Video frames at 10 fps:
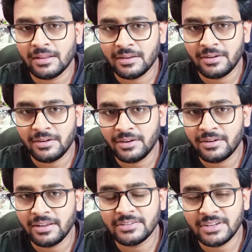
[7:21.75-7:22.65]
another written
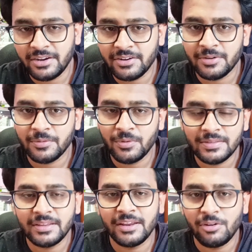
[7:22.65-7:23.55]
test and interview
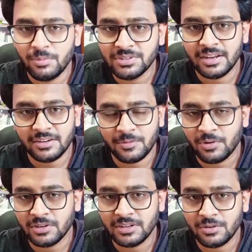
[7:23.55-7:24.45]
and then you'll be selected
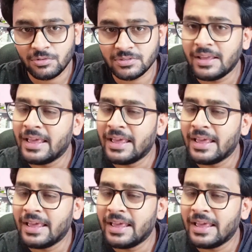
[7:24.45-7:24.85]
for that course